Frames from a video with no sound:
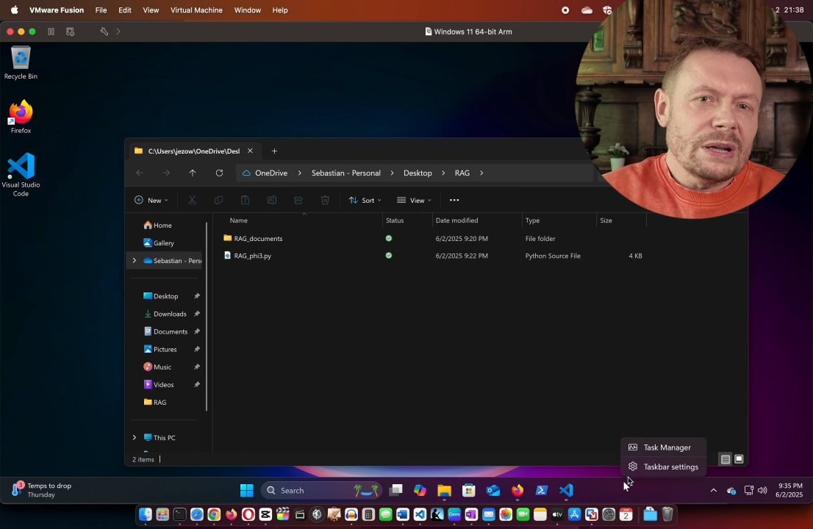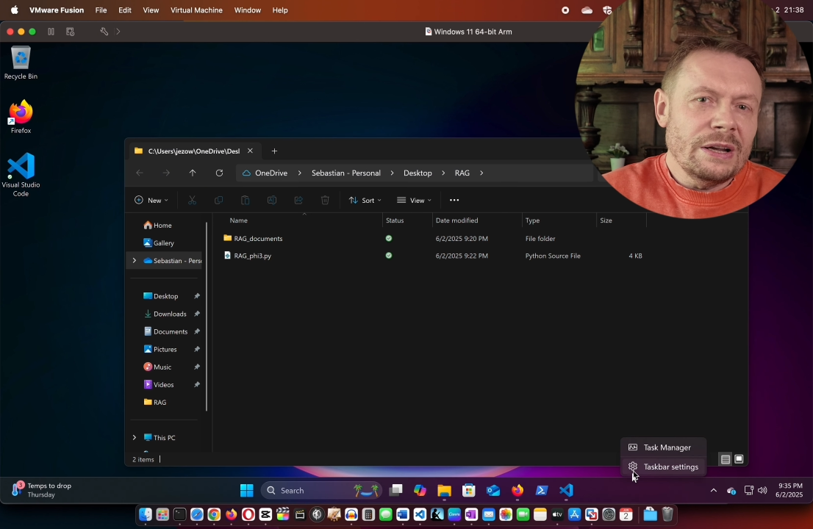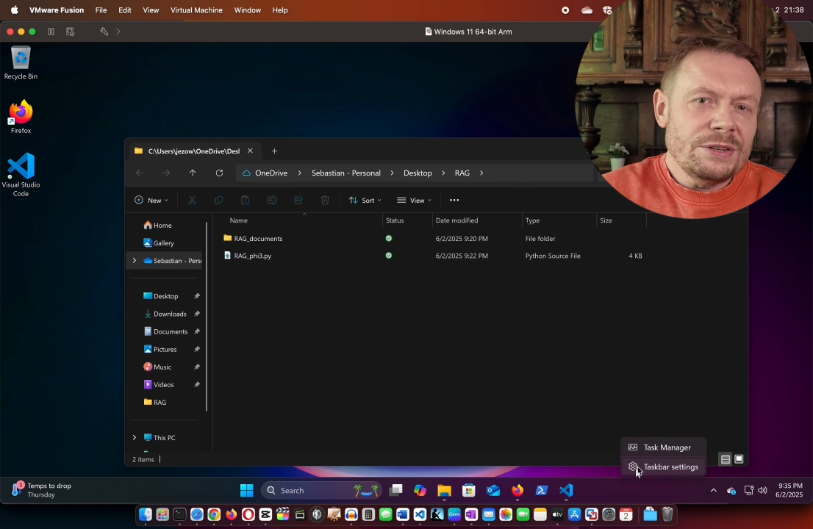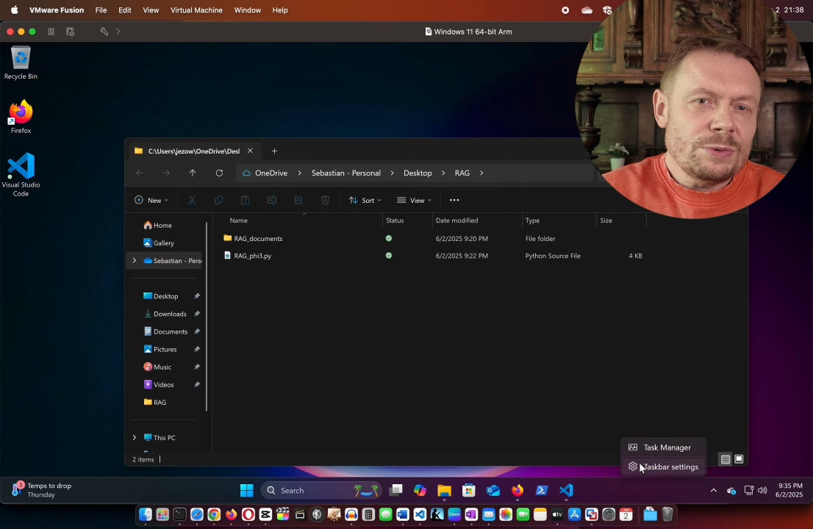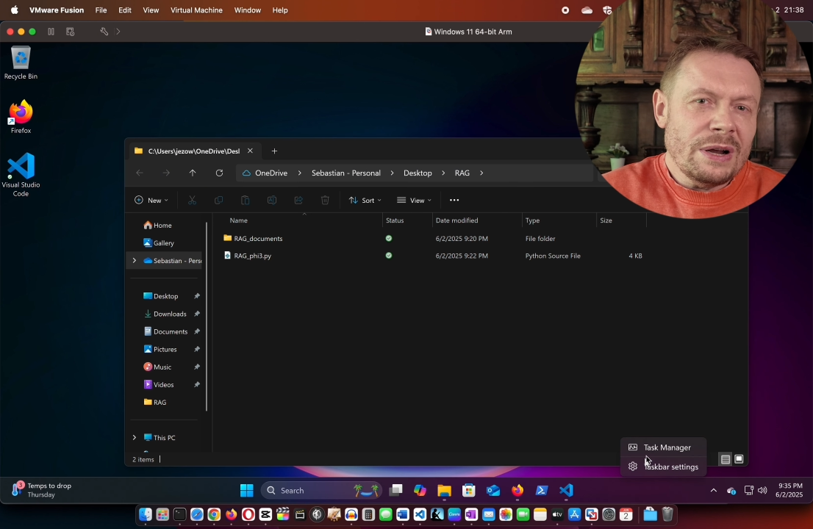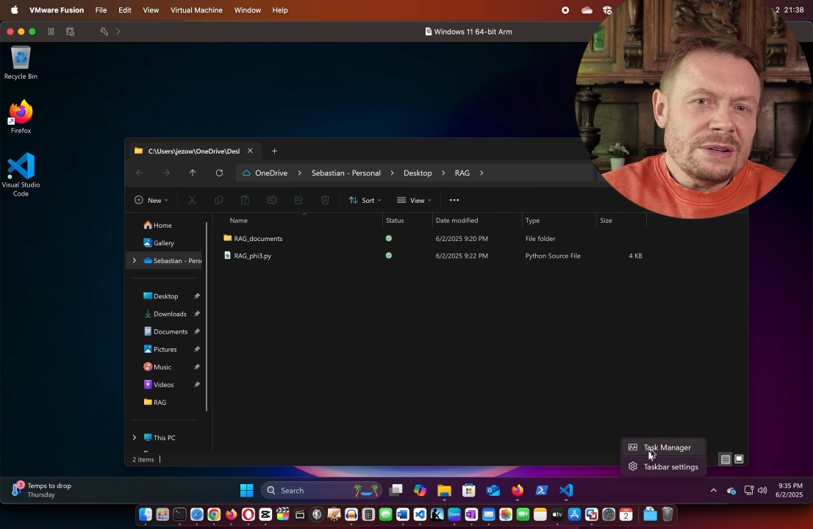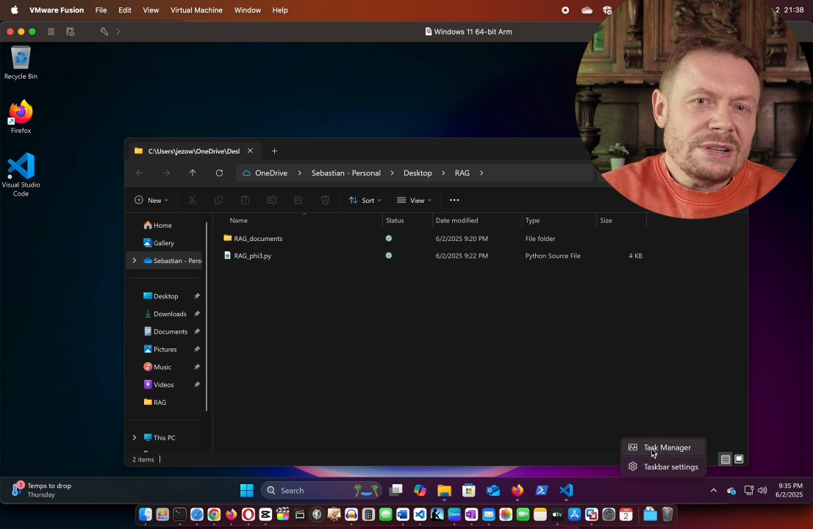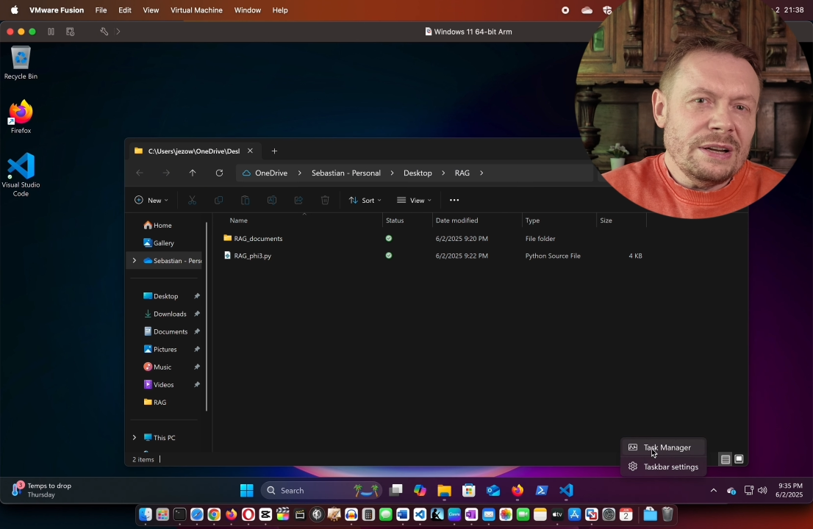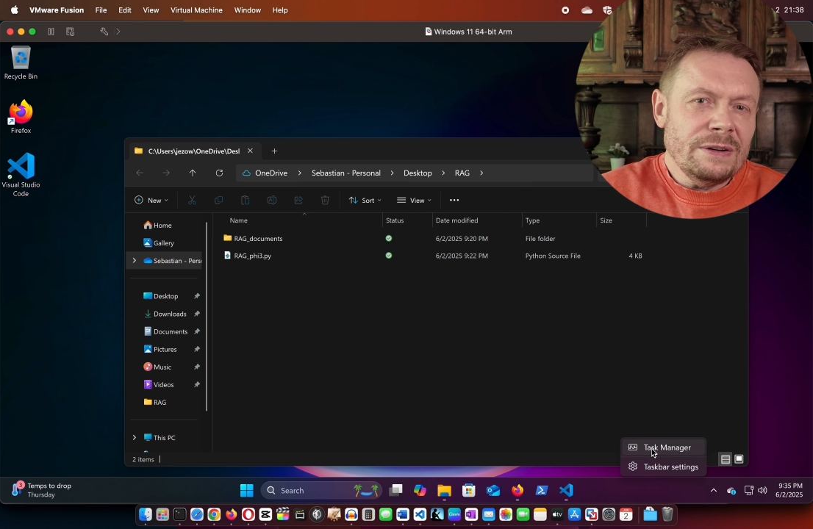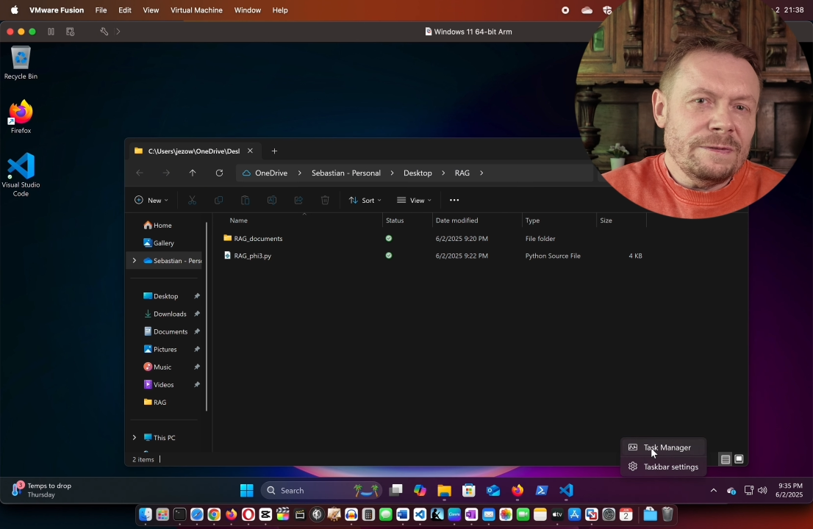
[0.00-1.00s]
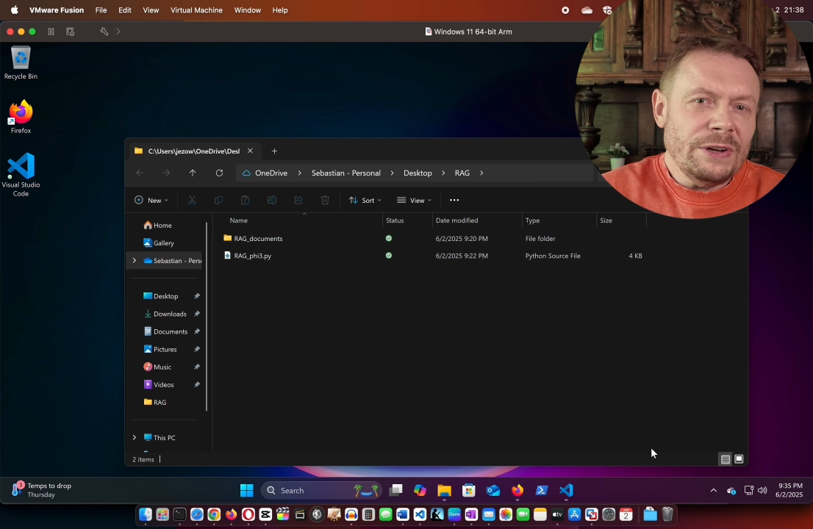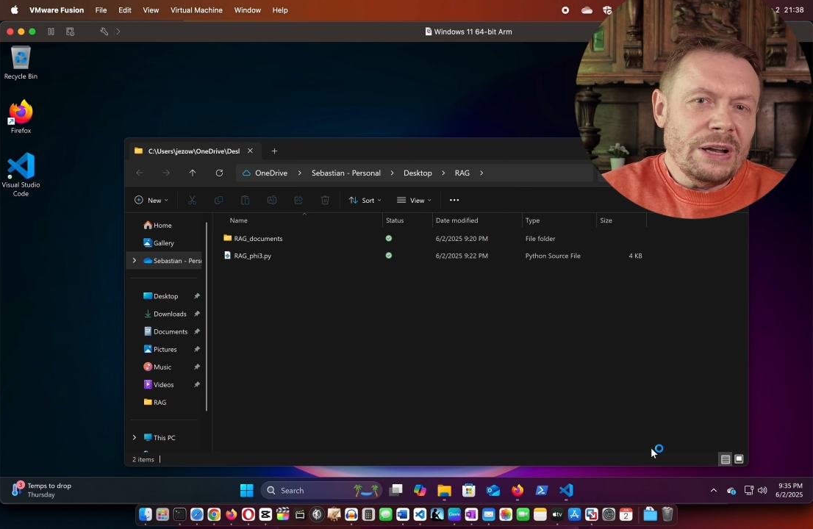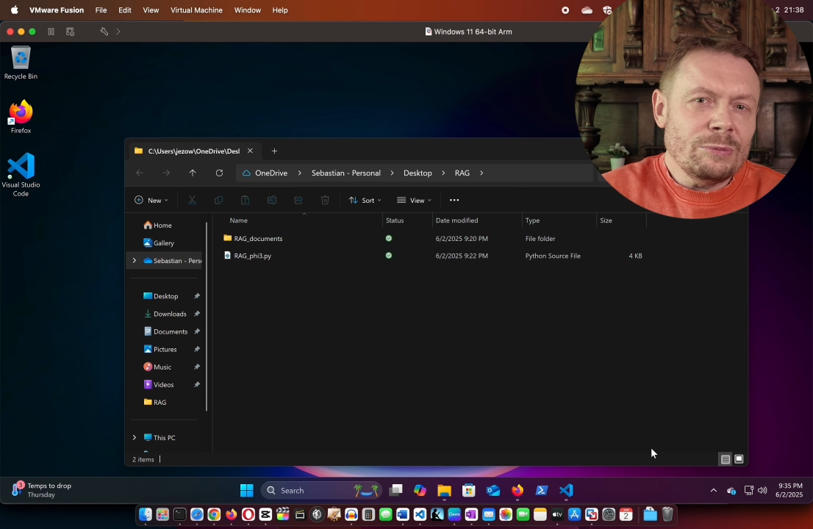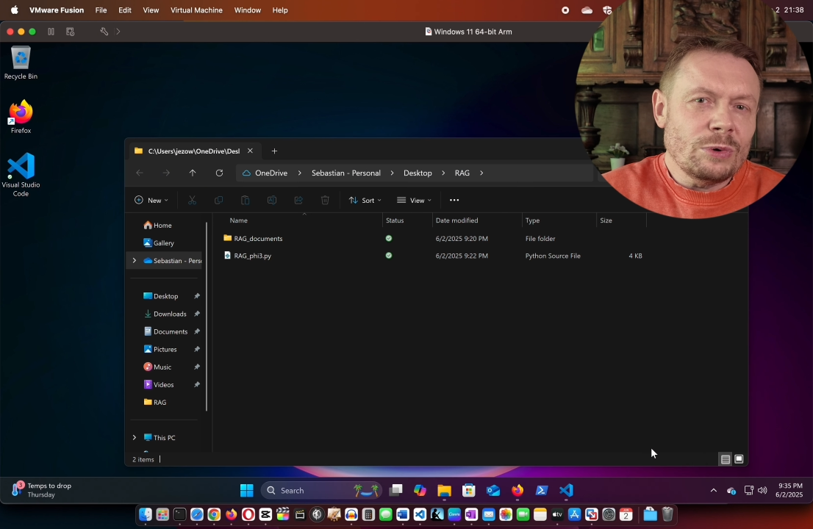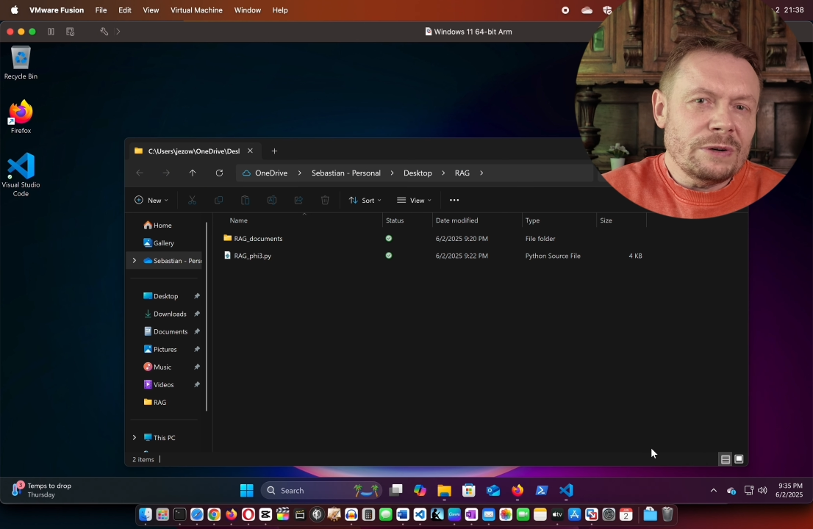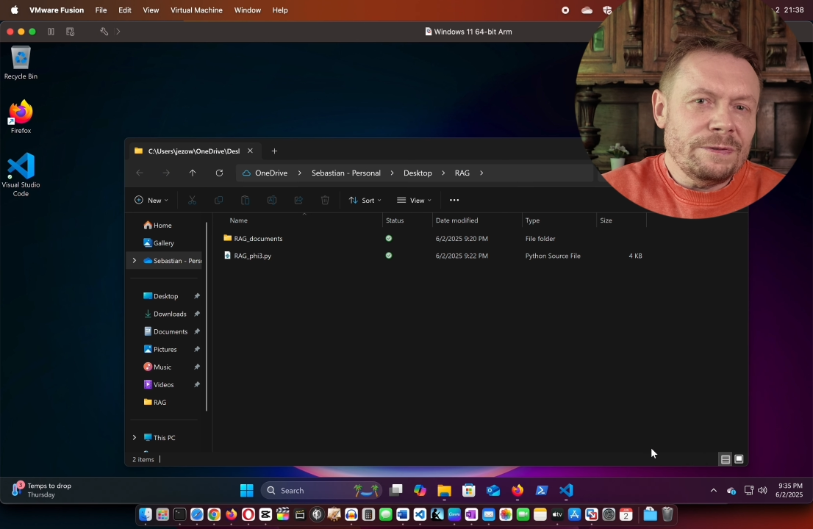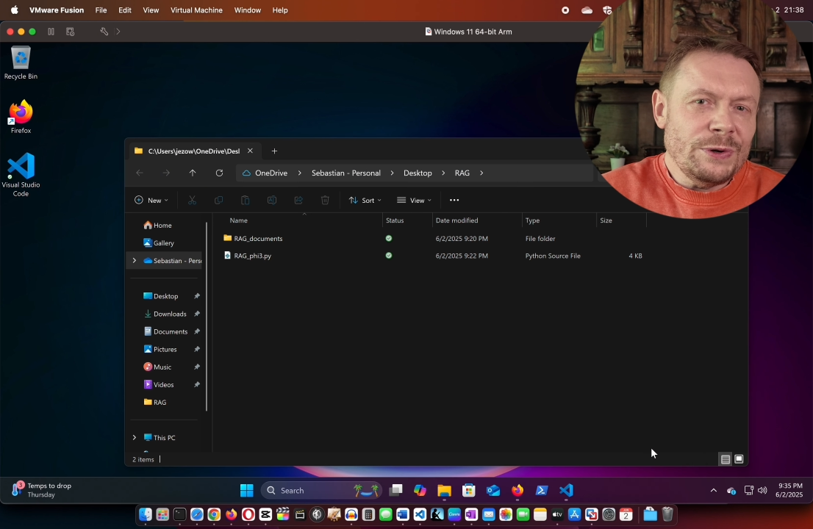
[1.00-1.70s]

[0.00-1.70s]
It runs in VMware